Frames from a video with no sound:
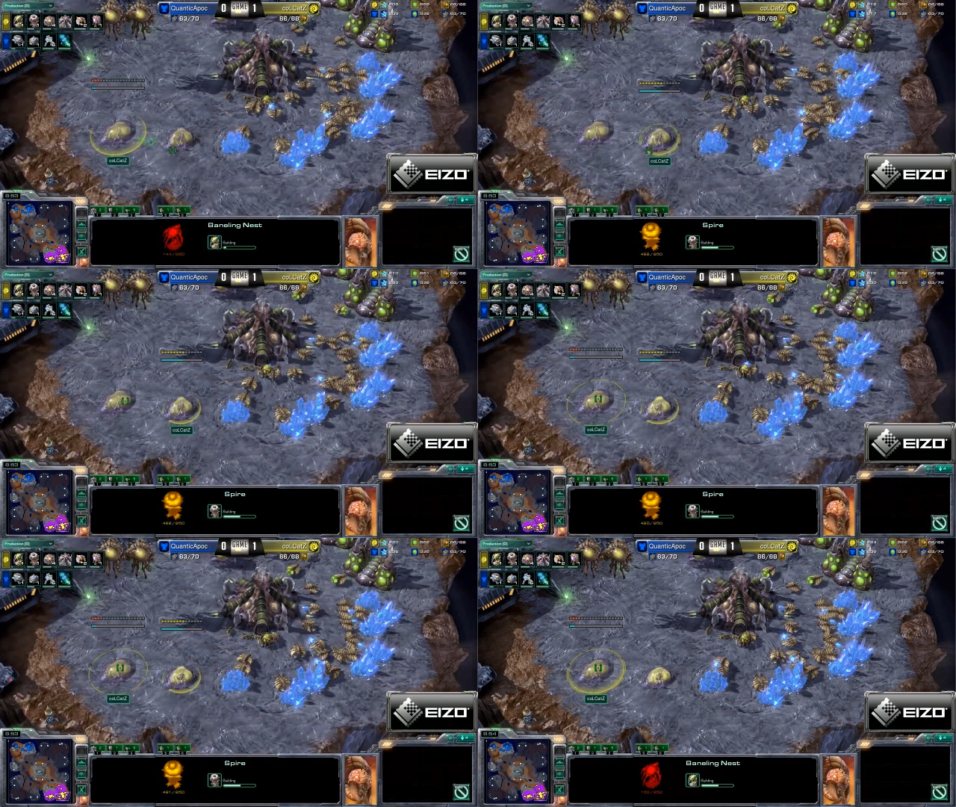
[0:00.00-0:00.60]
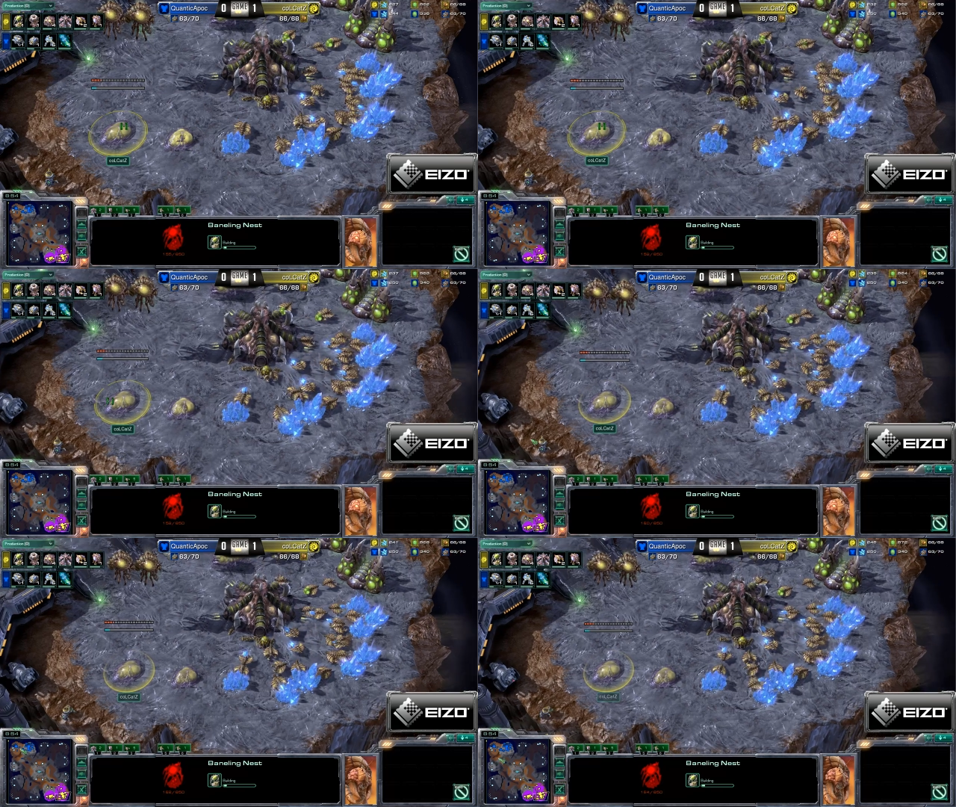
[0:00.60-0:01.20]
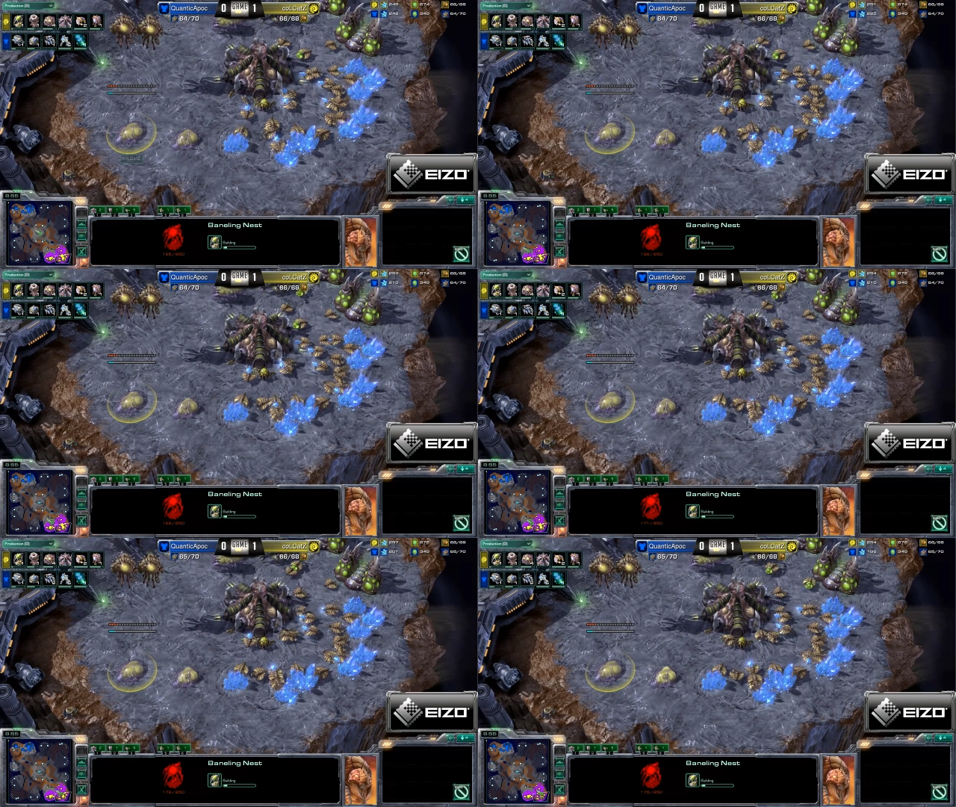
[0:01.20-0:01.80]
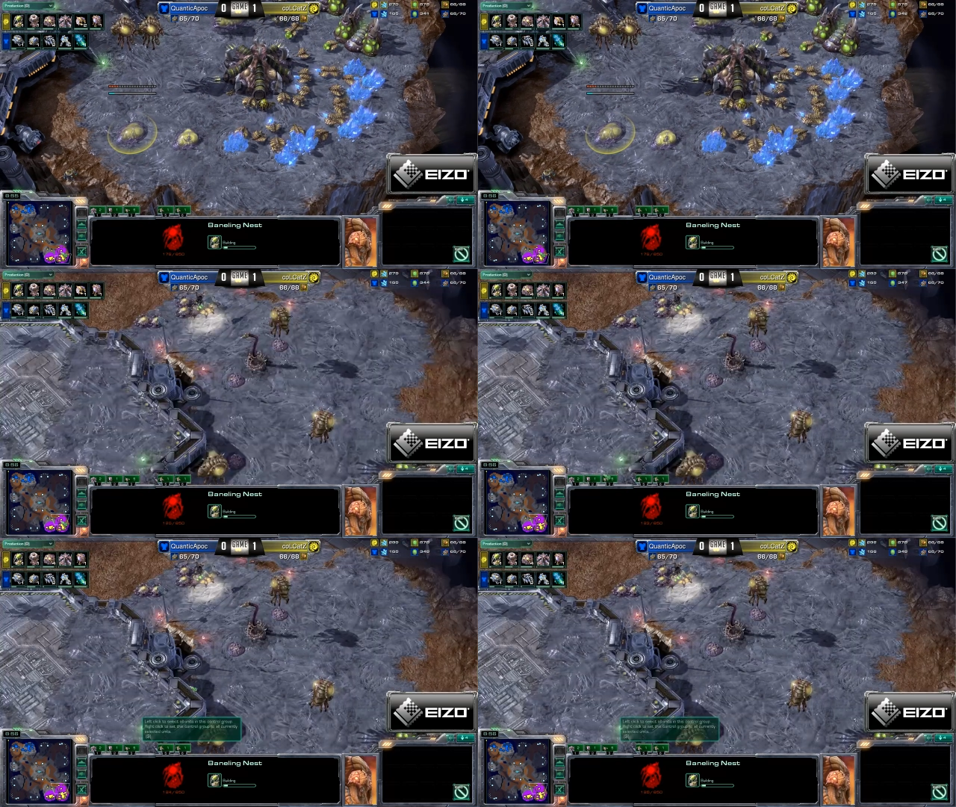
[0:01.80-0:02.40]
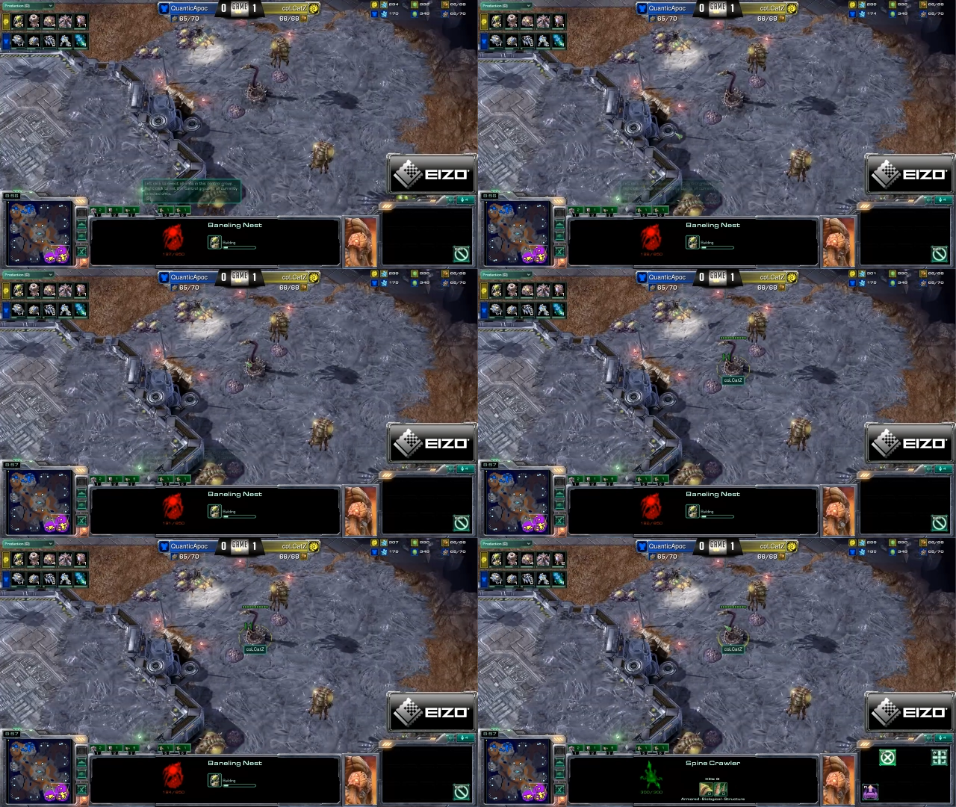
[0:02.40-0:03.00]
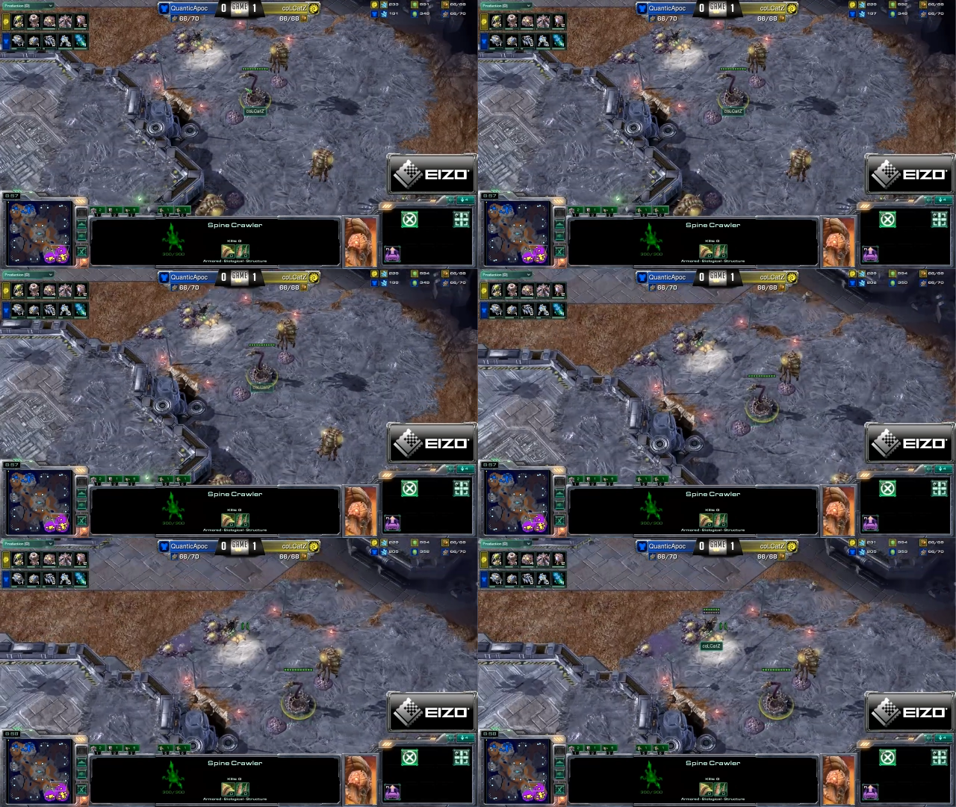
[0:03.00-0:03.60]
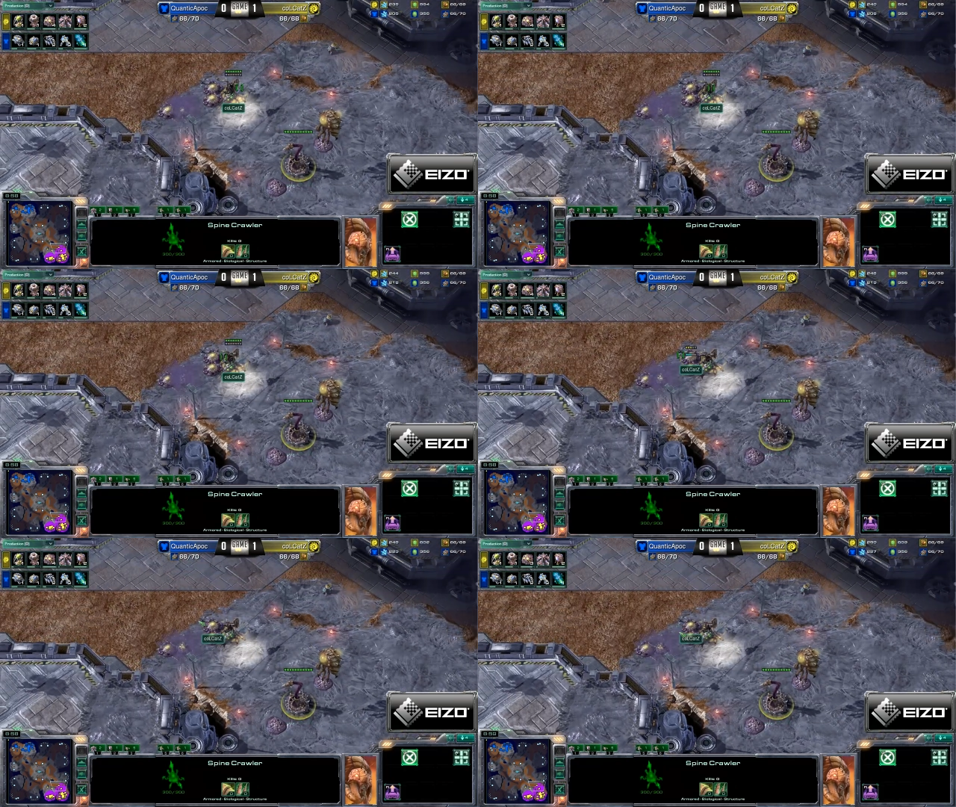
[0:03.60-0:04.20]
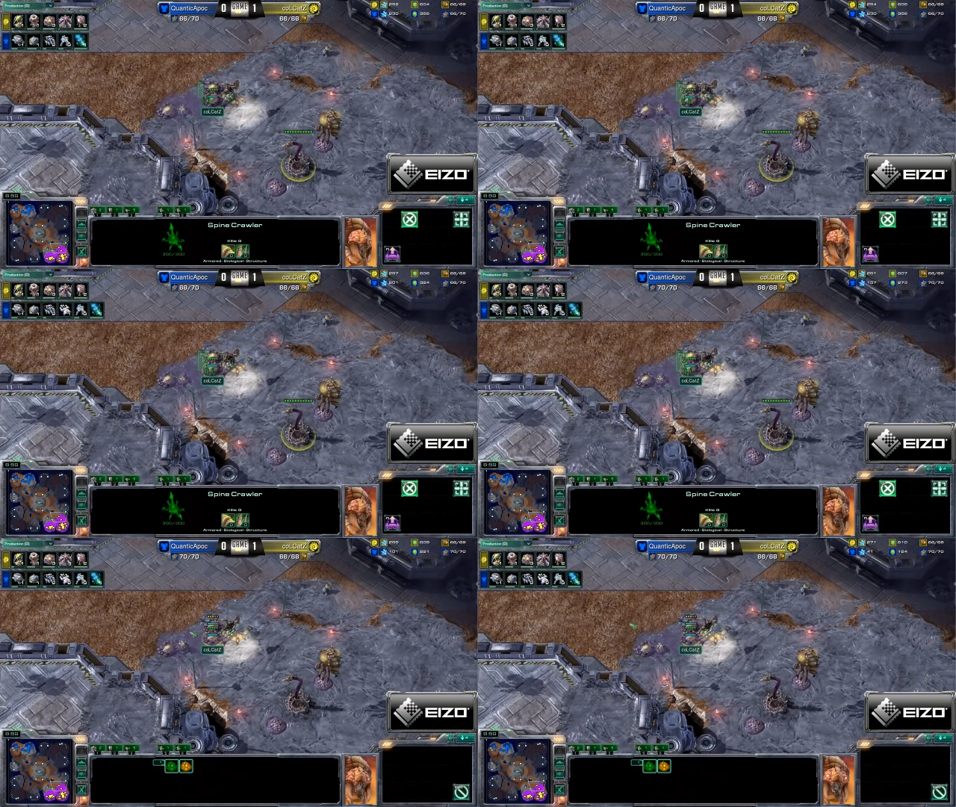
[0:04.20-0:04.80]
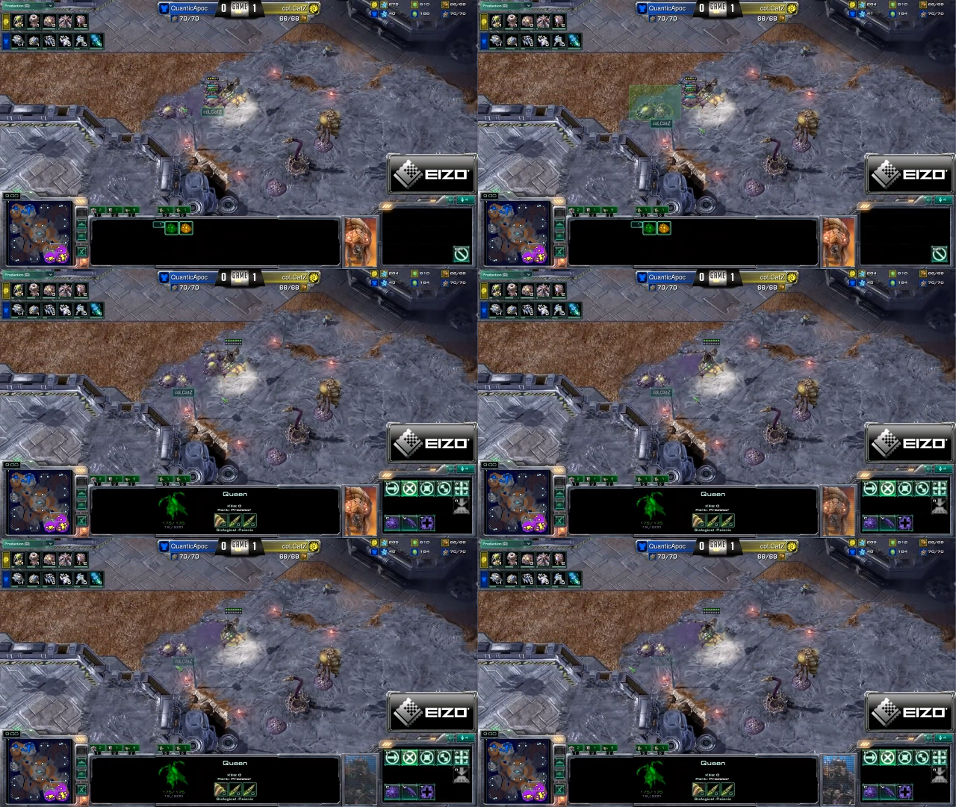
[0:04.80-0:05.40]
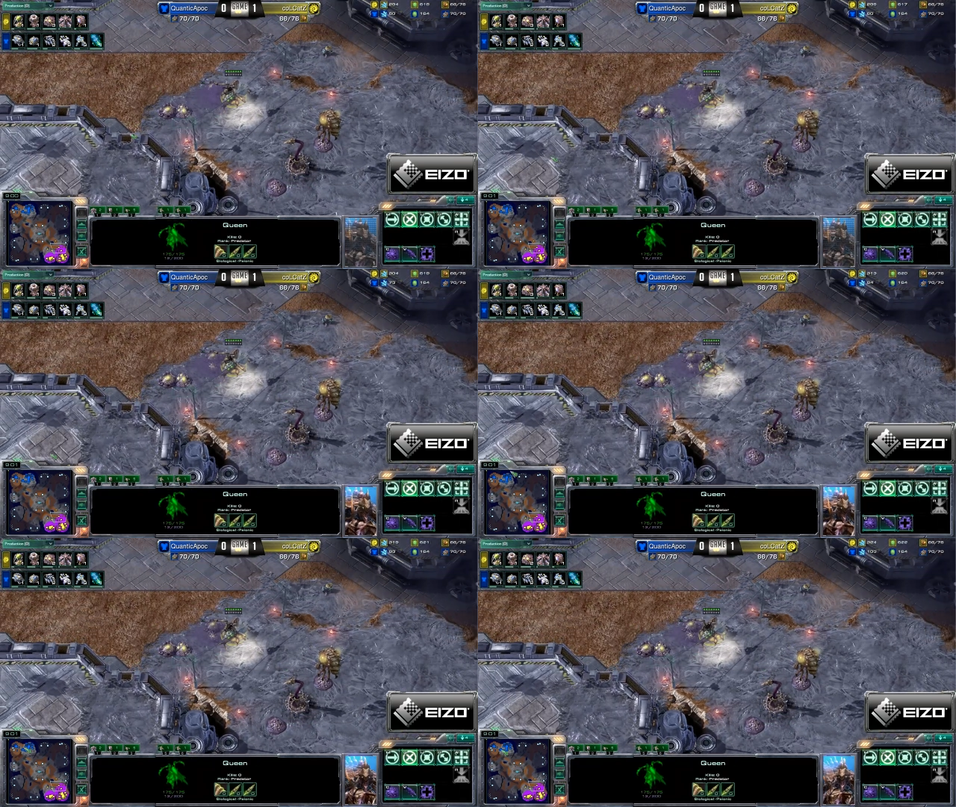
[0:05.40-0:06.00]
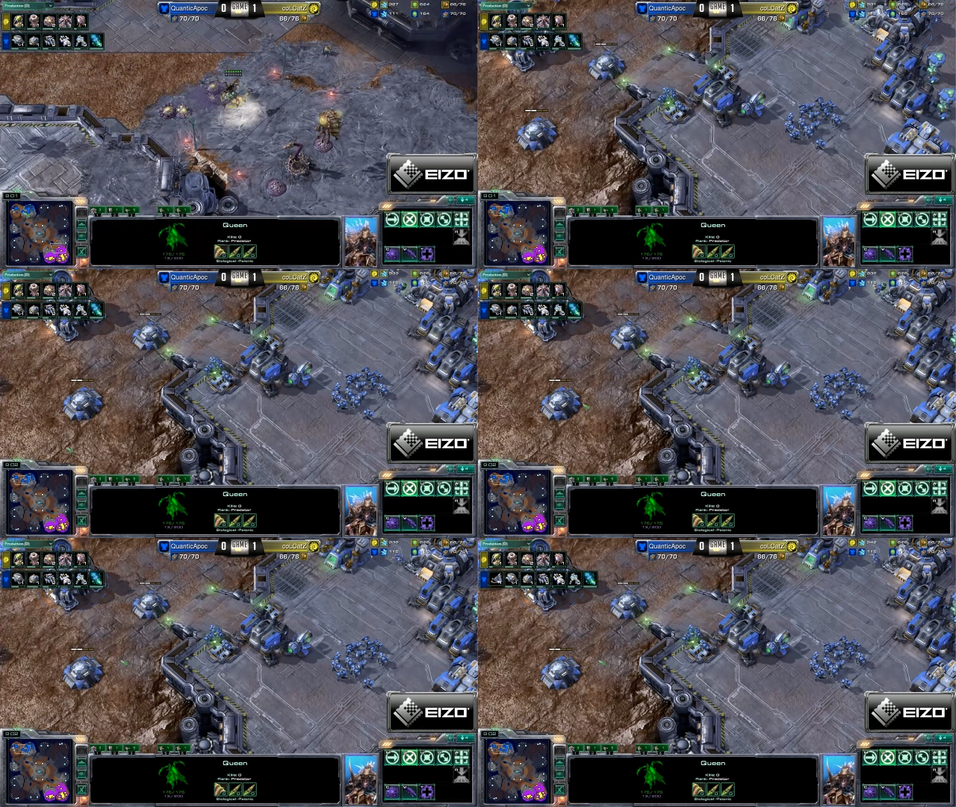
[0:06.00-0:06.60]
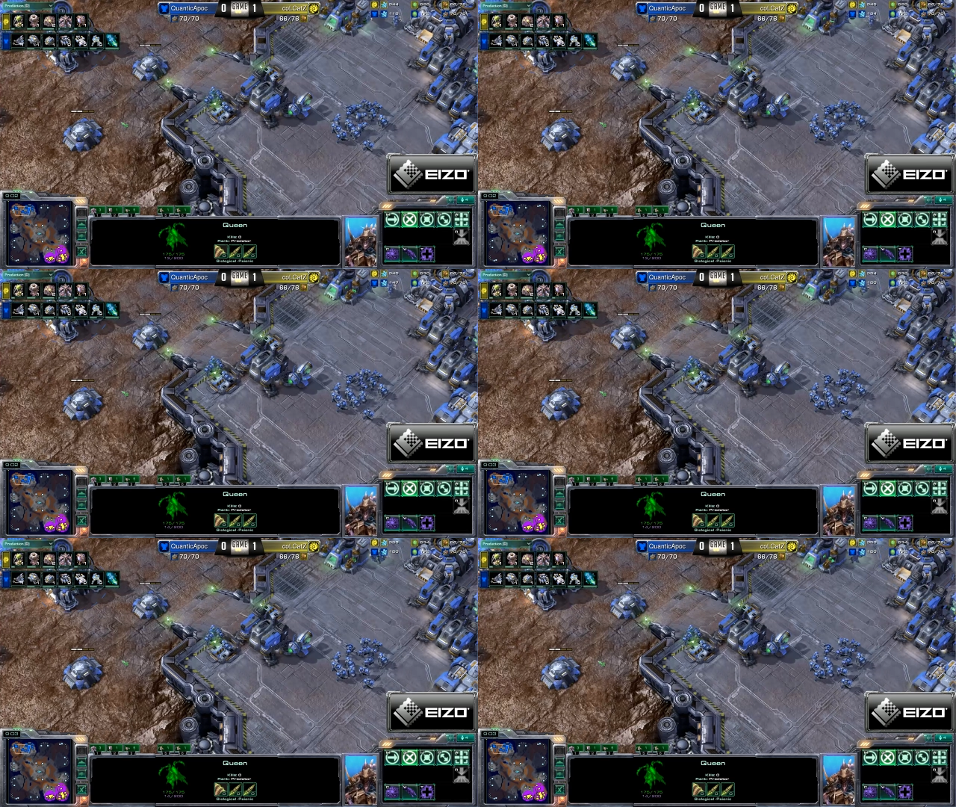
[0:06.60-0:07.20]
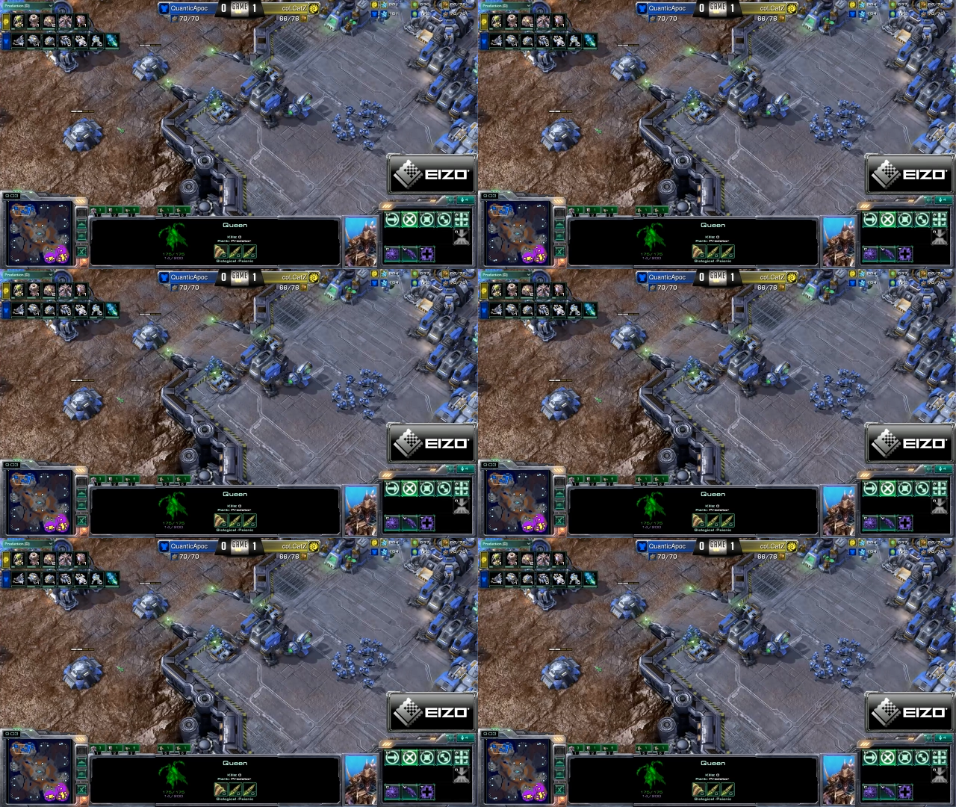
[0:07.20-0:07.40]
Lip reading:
[unreadable: no face in view]